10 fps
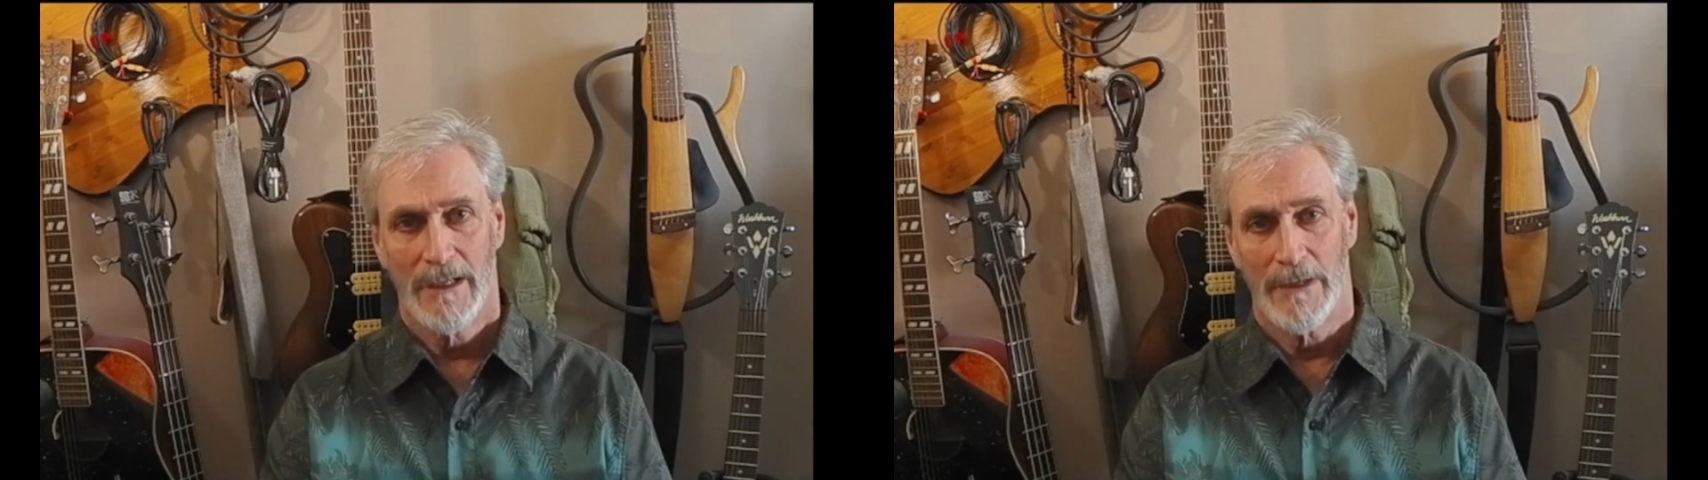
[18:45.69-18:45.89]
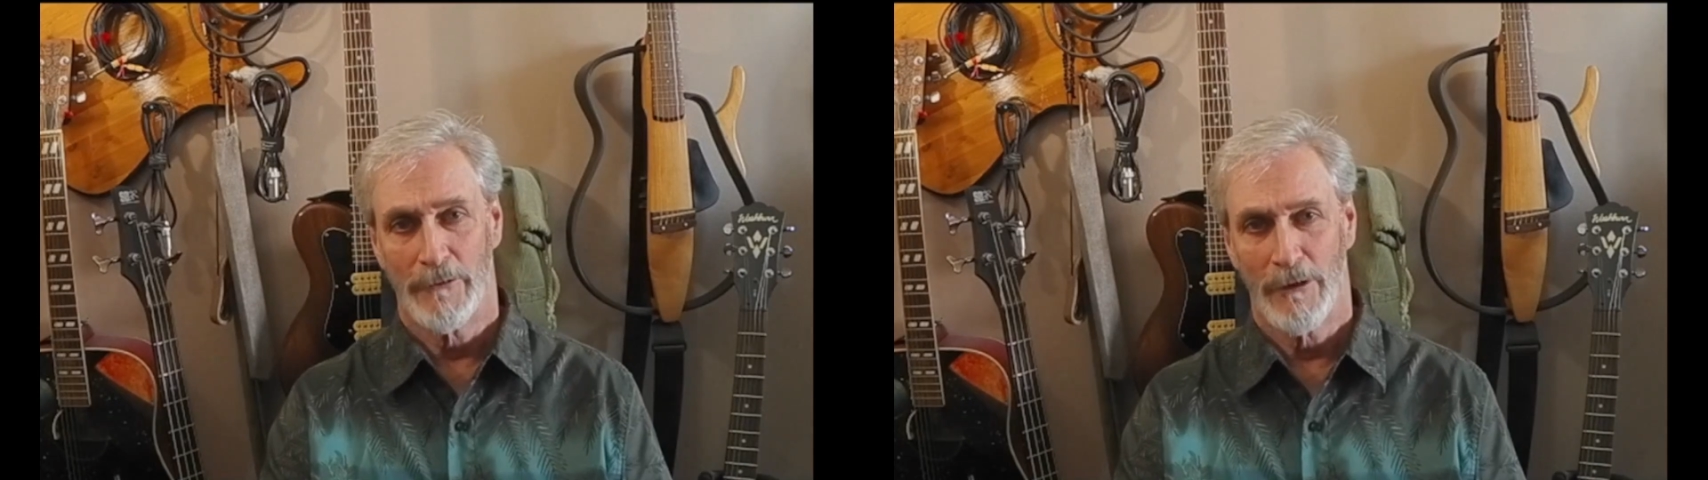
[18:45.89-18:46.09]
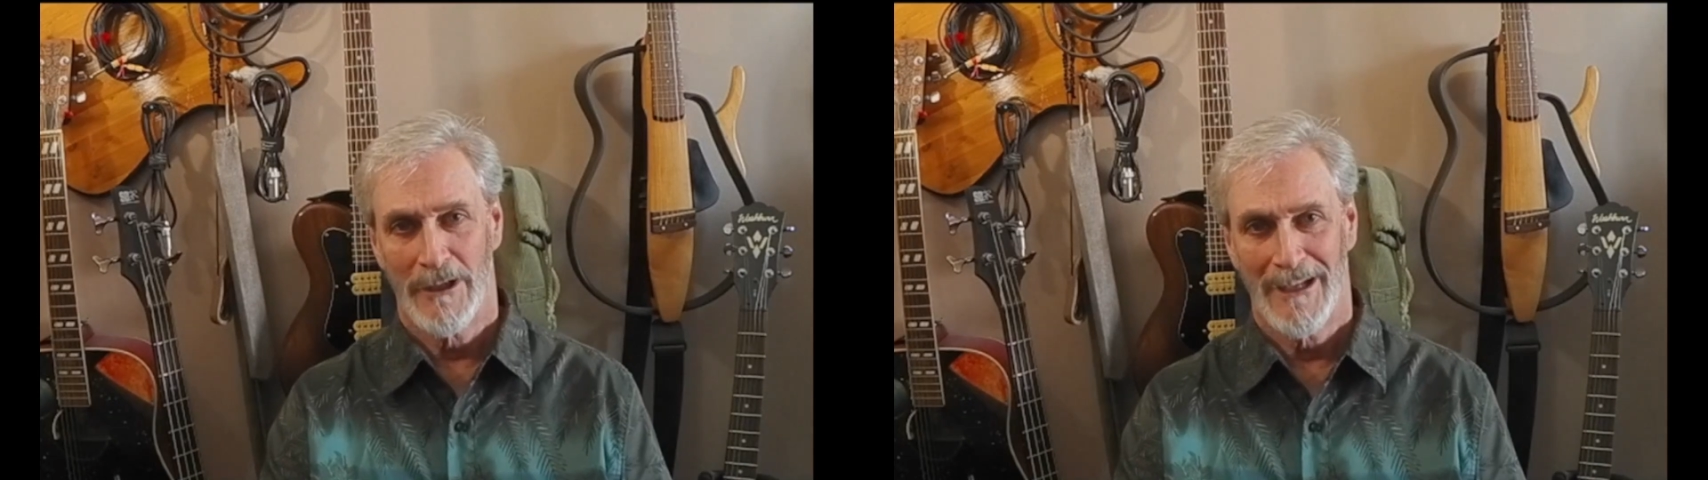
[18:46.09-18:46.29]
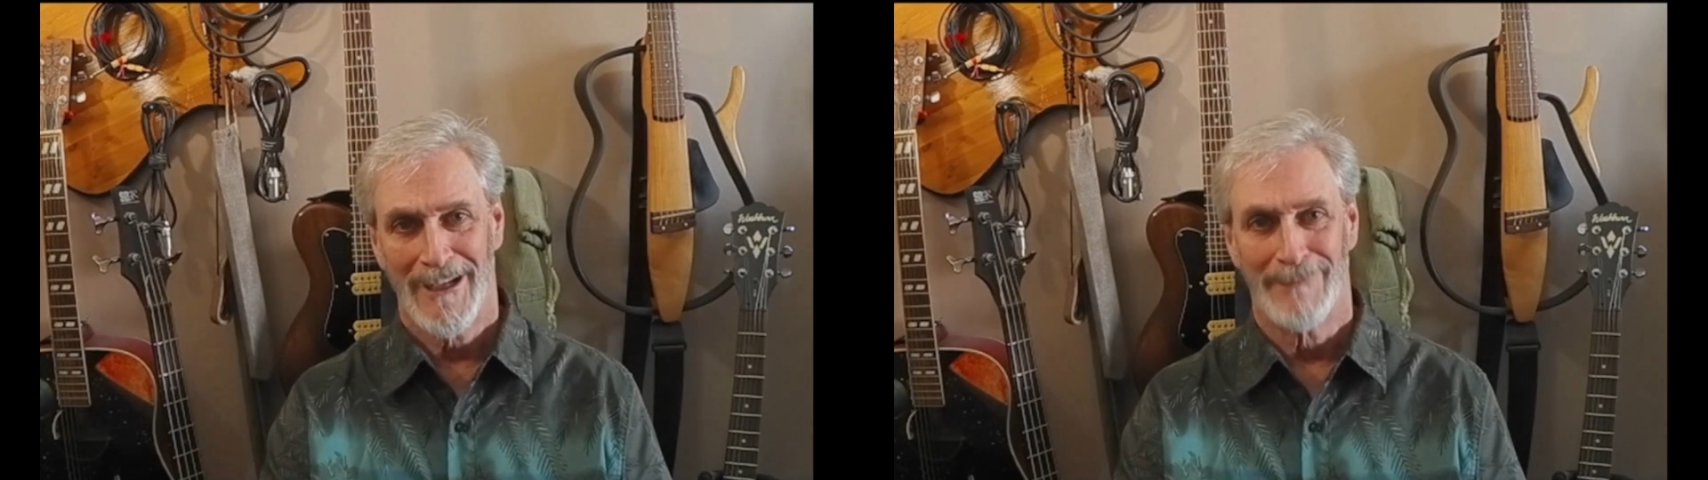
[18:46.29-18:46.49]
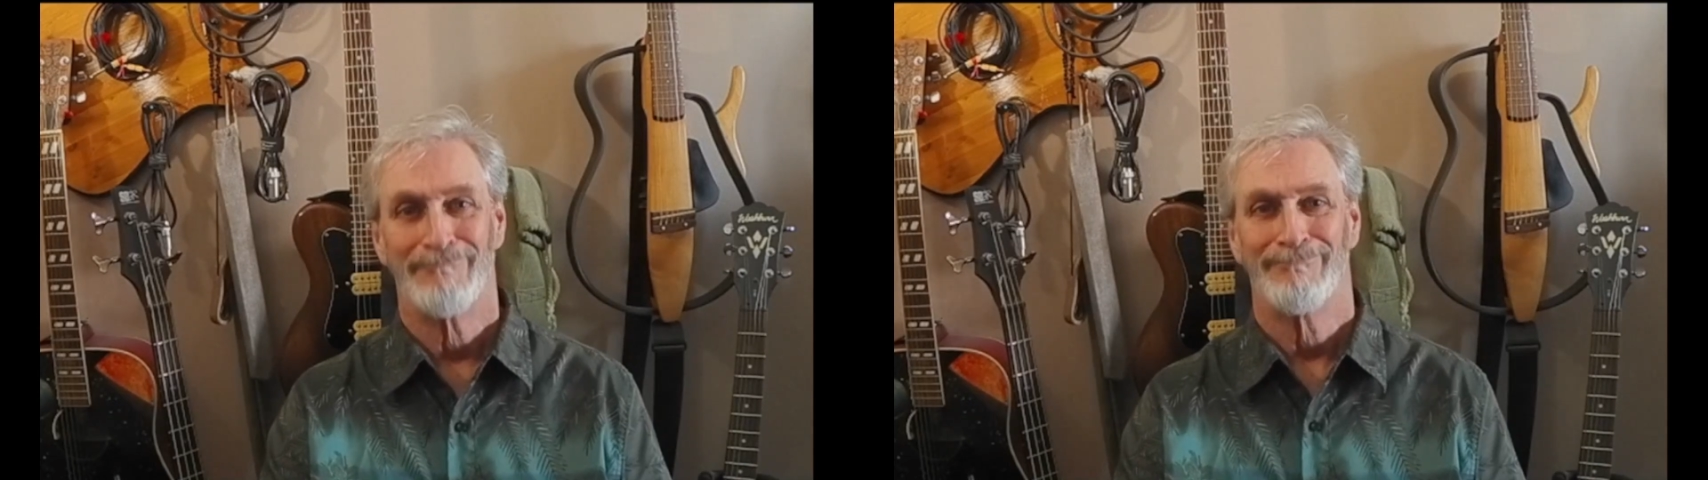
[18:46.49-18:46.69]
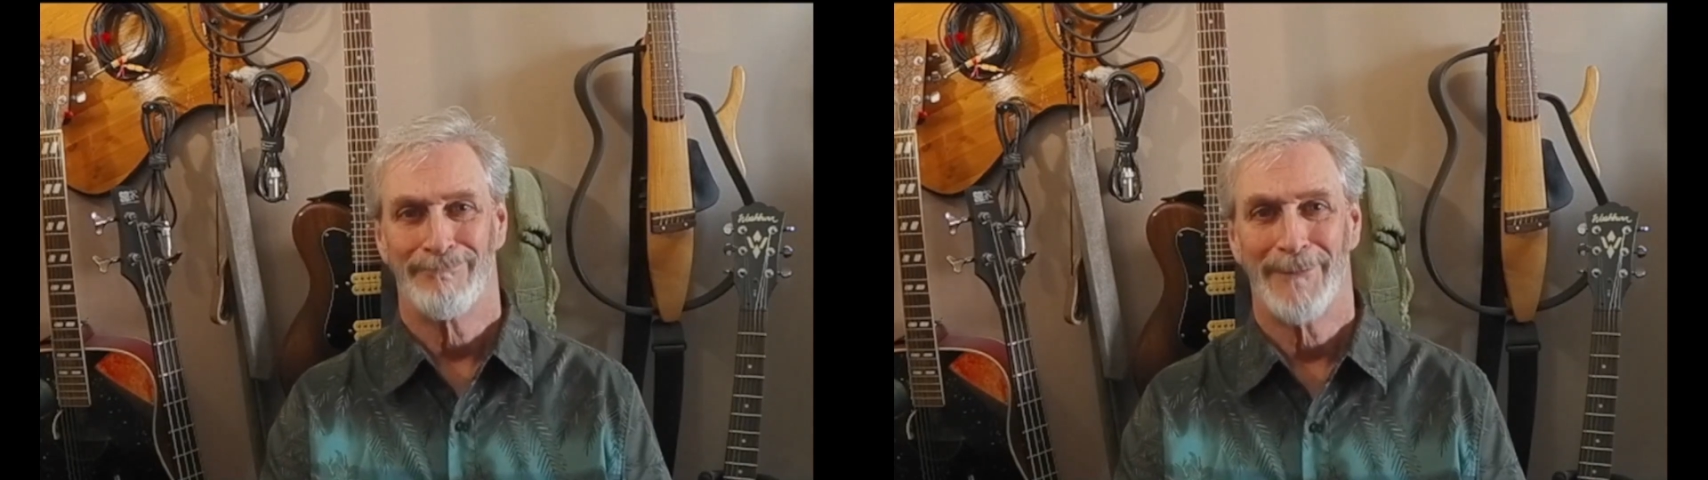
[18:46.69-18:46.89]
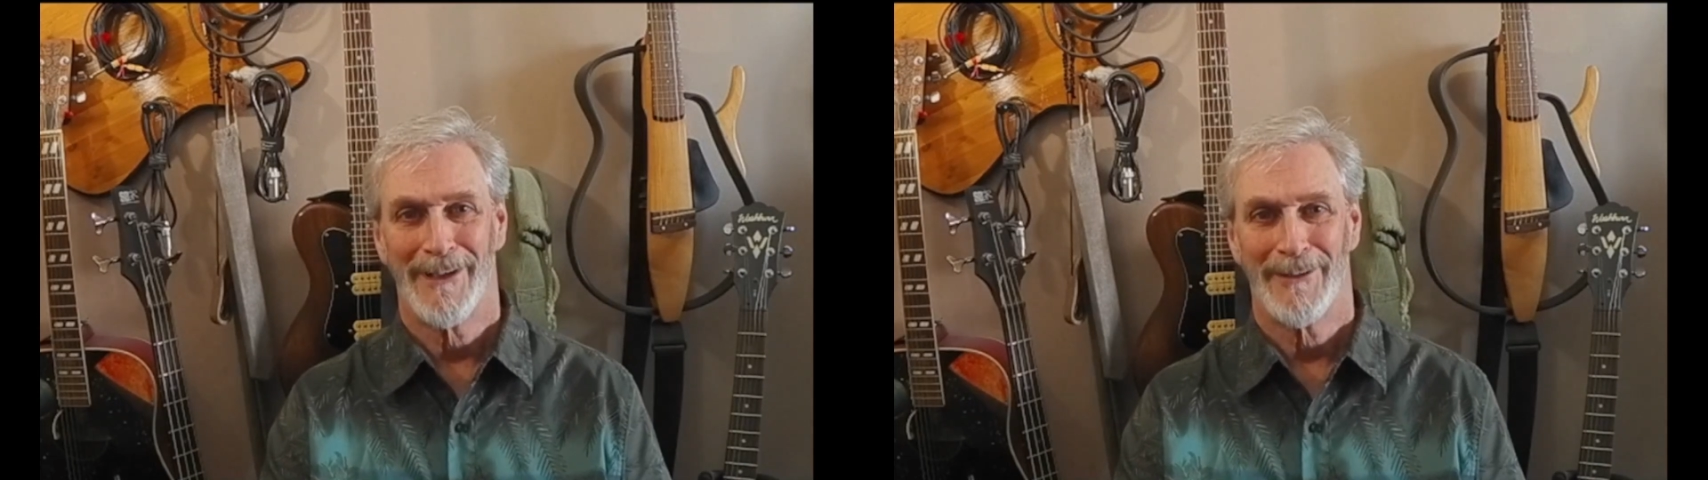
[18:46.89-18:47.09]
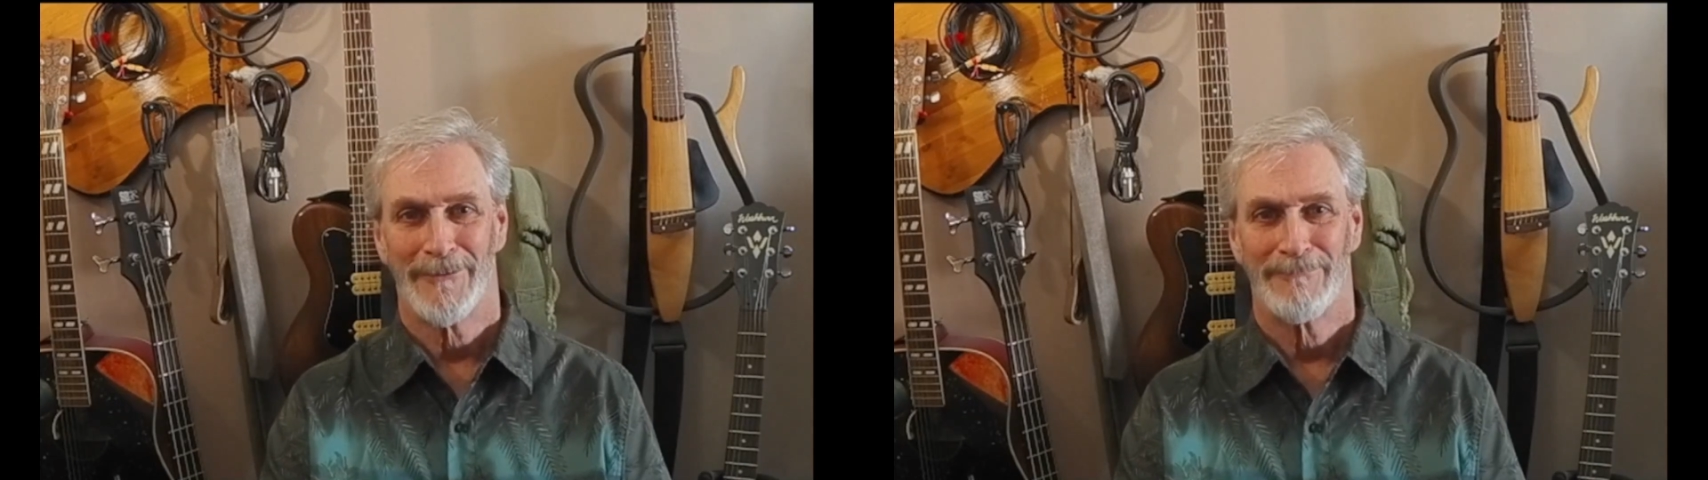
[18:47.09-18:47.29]
Have a great day.
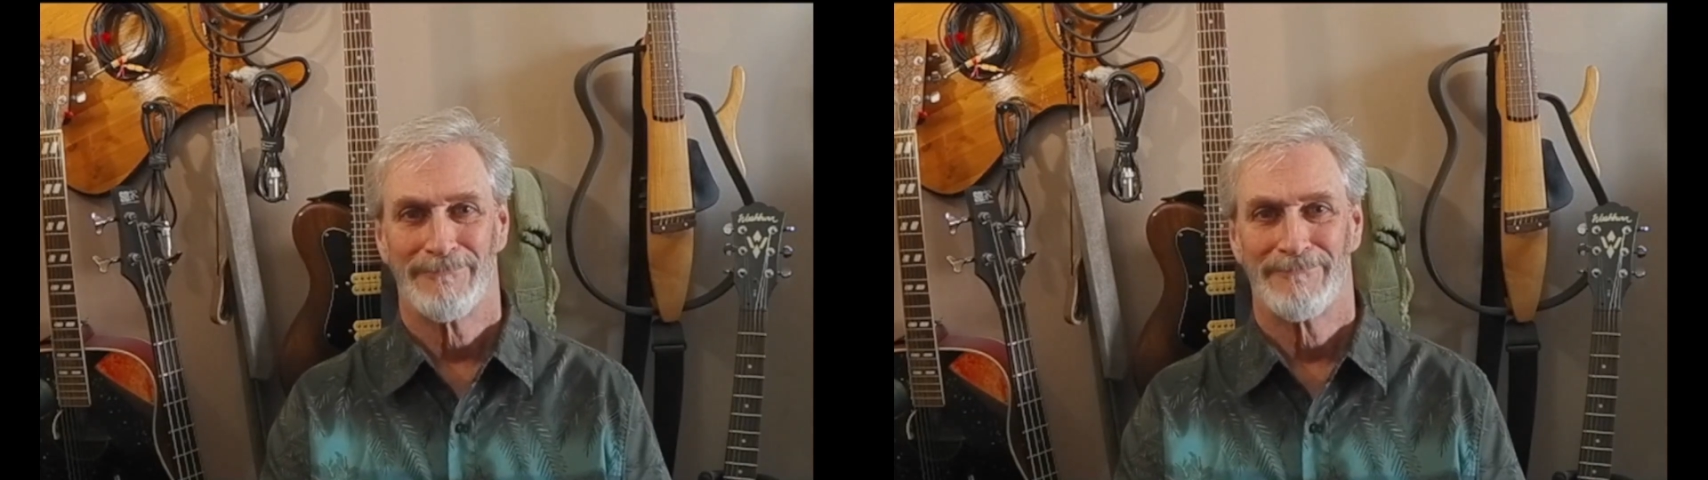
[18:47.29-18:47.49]
Bye now.